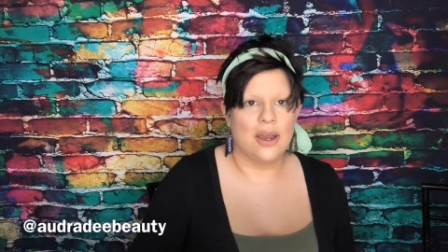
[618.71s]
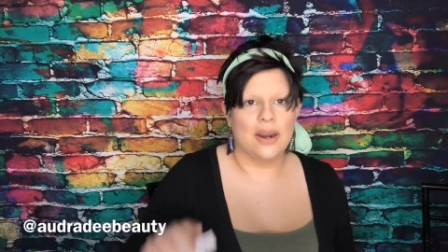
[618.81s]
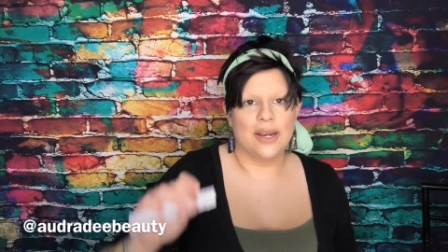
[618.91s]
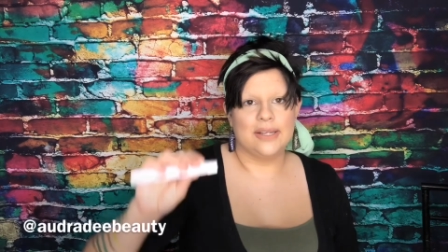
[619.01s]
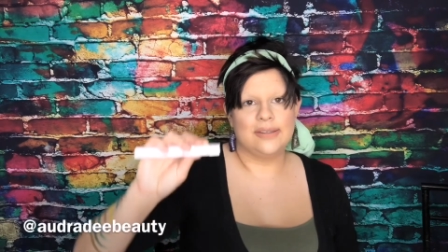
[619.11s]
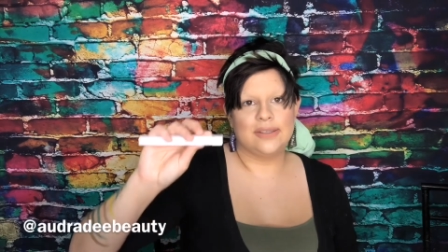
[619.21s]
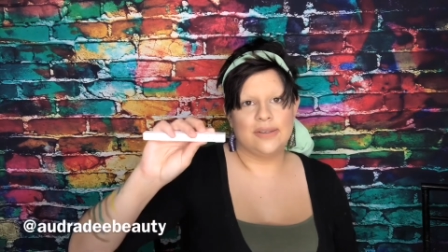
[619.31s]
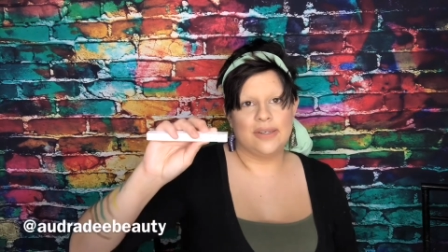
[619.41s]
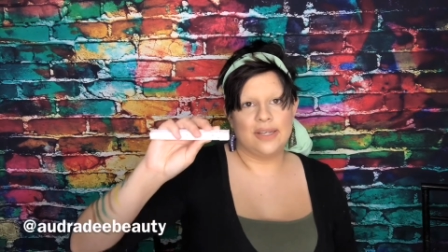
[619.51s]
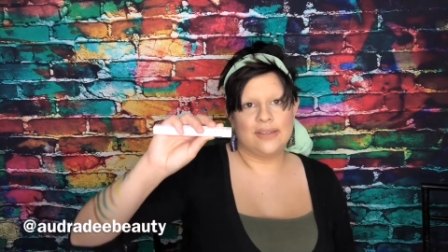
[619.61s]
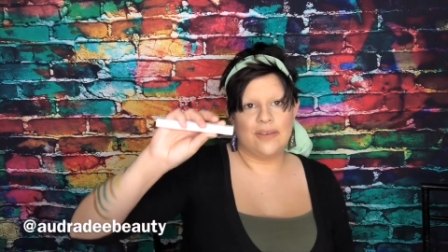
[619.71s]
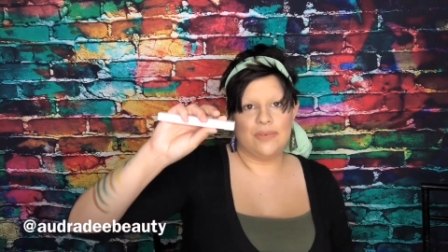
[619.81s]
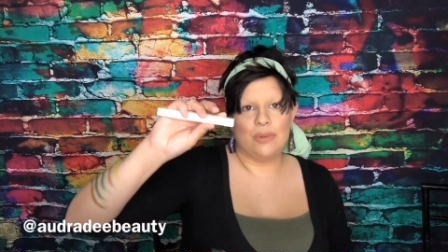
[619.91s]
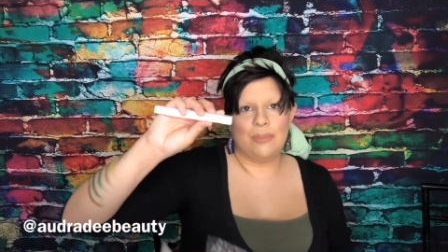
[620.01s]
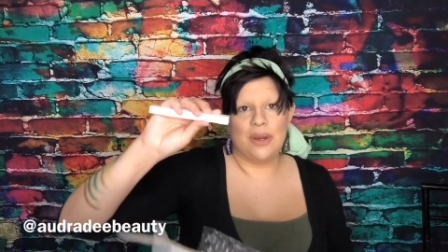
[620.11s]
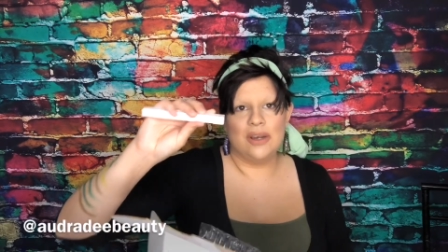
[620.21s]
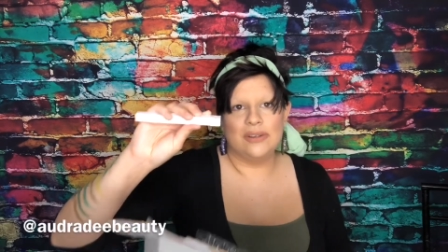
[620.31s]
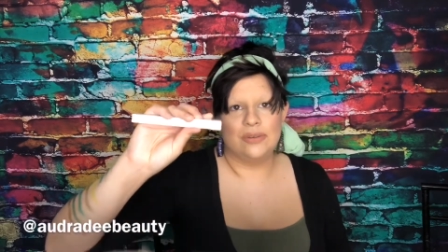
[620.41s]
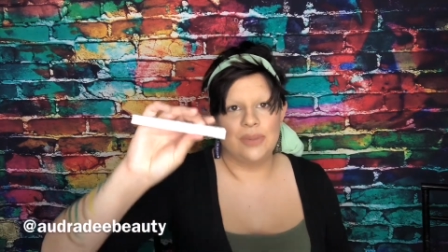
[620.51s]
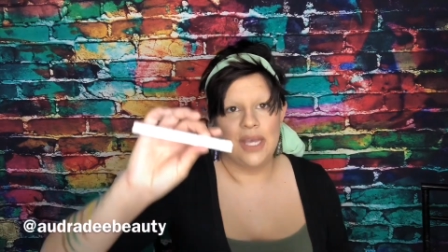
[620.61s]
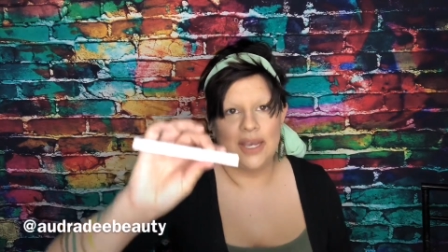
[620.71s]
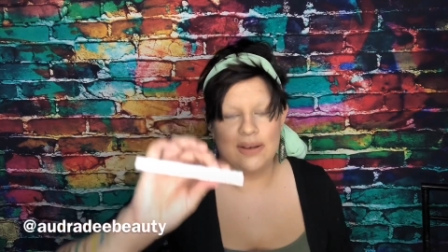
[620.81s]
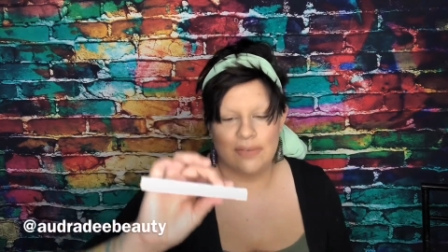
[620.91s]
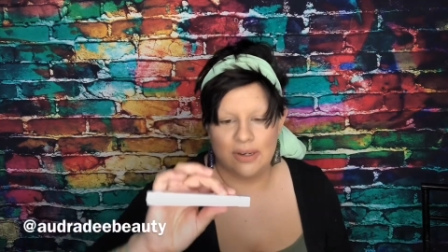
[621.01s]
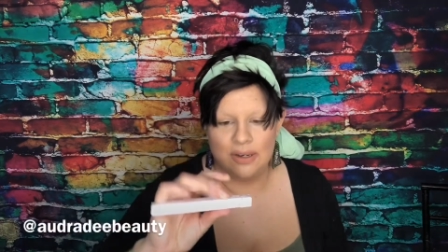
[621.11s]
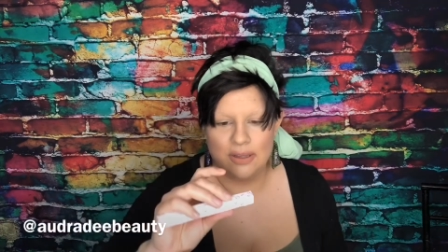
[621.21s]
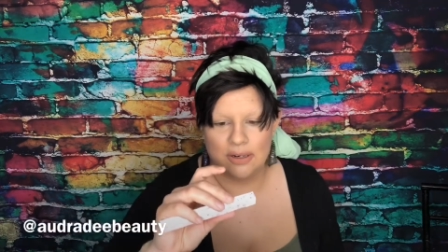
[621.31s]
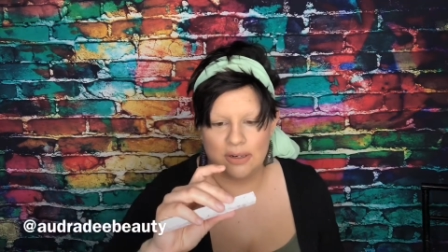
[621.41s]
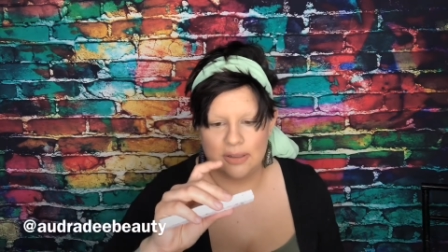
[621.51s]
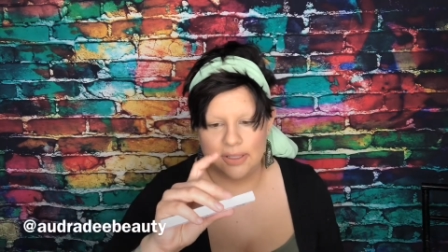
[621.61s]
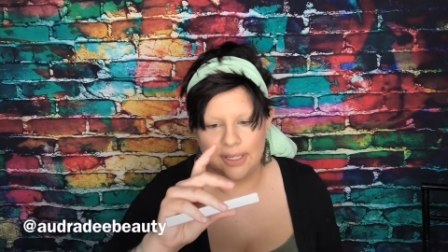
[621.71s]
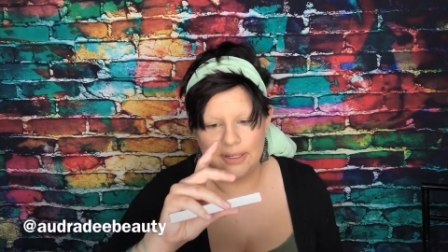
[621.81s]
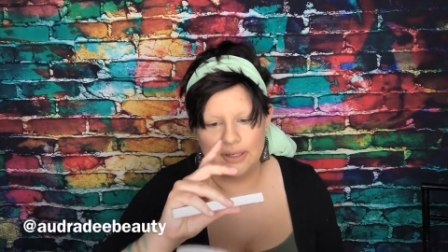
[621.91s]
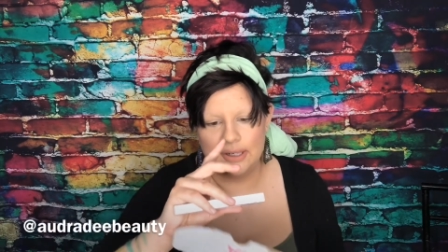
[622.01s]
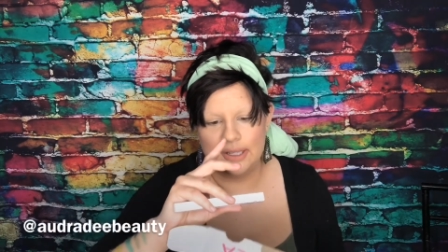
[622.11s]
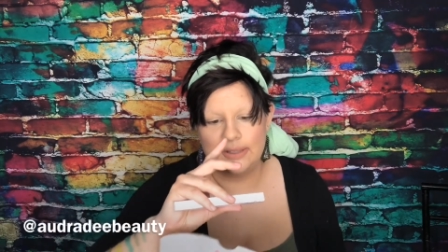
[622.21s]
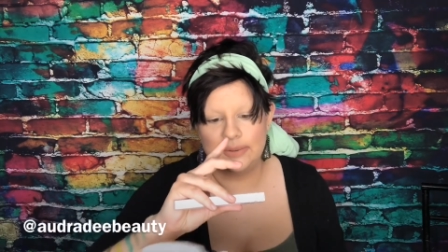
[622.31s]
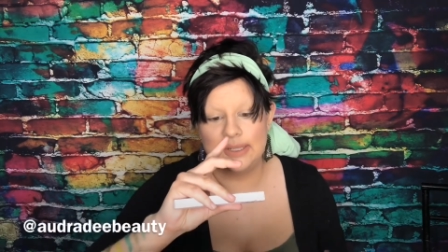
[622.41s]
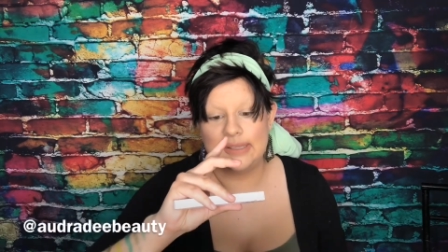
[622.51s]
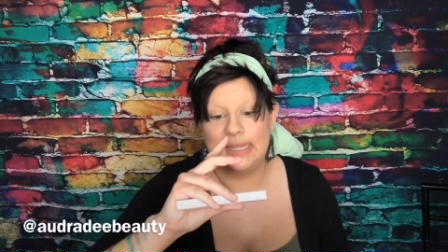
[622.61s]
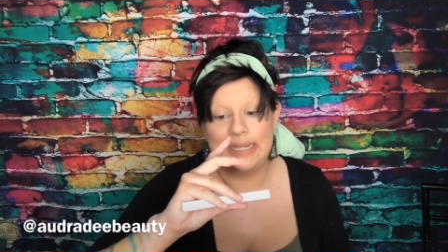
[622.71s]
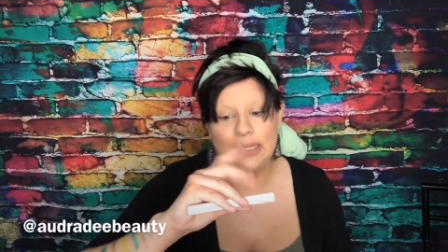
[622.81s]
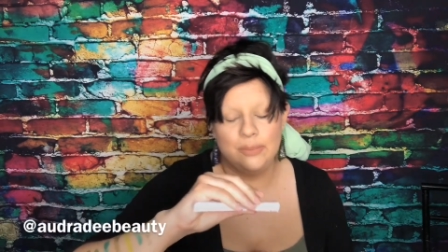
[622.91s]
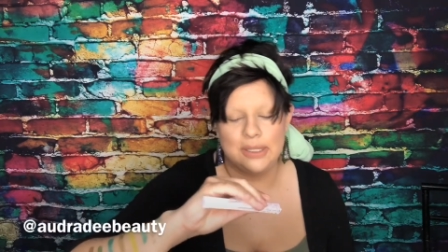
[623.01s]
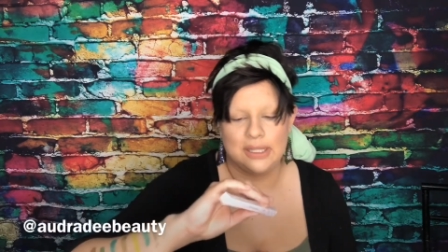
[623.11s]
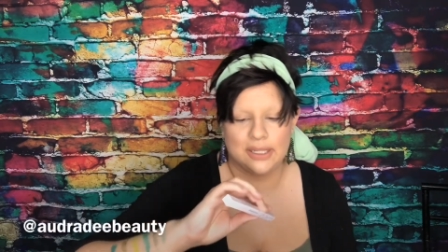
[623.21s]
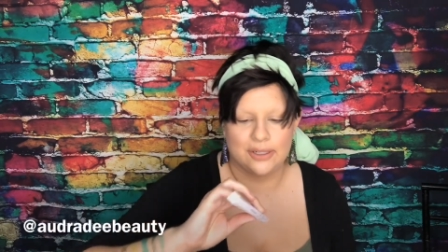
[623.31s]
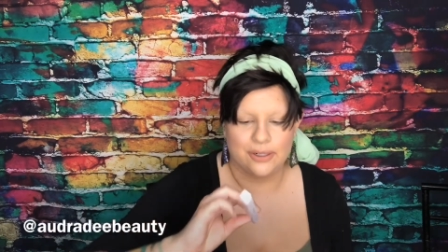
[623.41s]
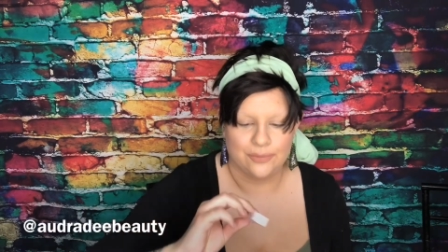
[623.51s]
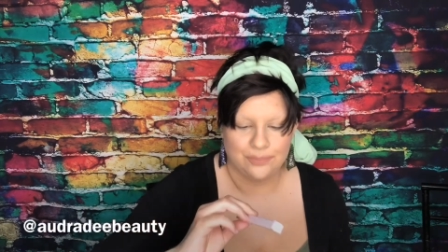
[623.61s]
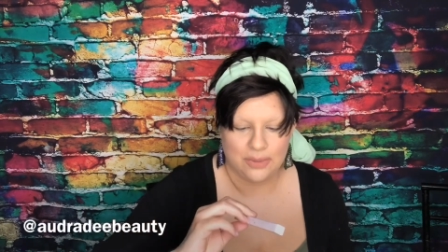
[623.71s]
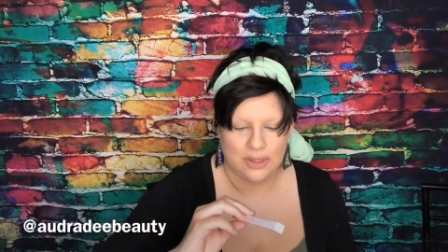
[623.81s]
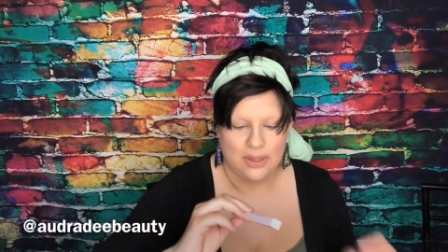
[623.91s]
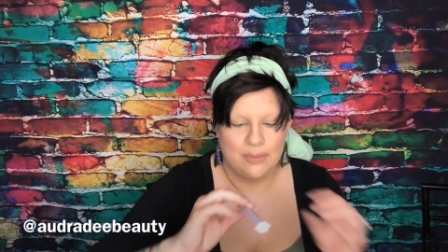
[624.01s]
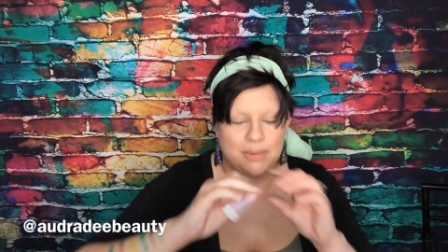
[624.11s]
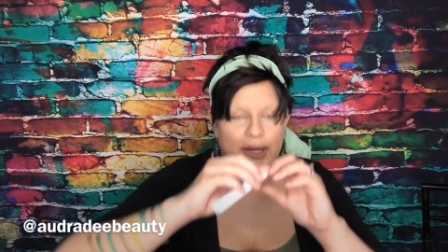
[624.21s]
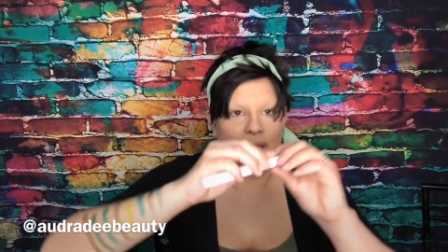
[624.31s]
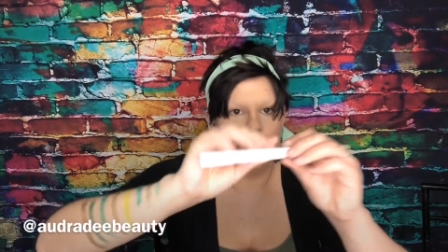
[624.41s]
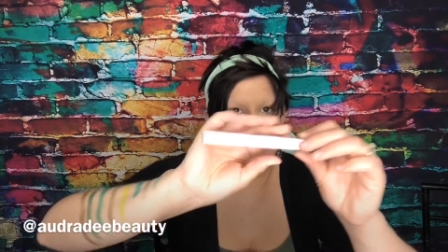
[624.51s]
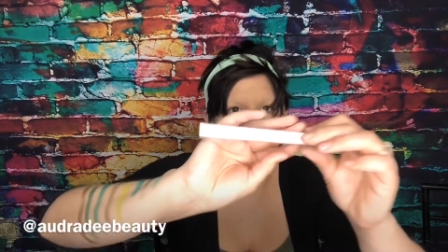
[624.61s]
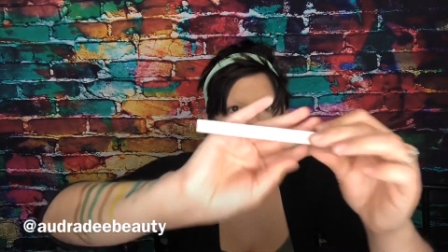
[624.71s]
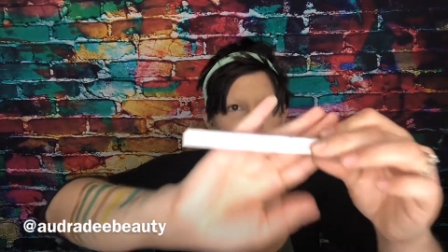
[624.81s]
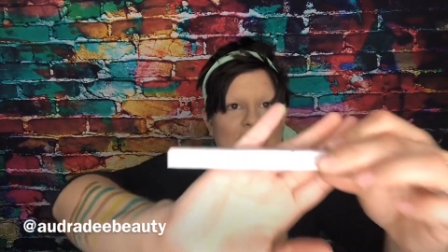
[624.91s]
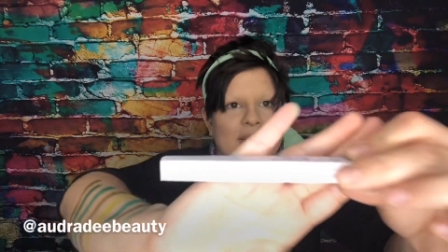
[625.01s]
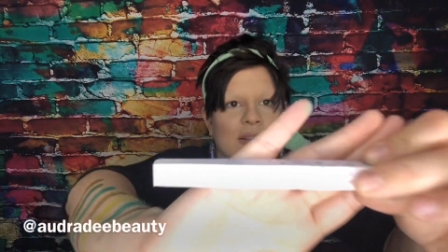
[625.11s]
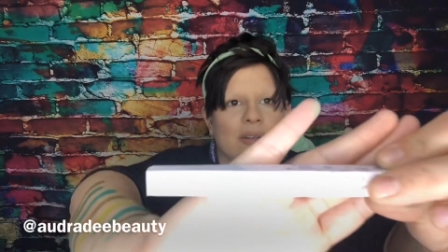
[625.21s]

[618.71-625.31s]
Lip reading: All right, so next up from the box, we have another liner, and this one is a liquid liner. By Colourpop, and it has a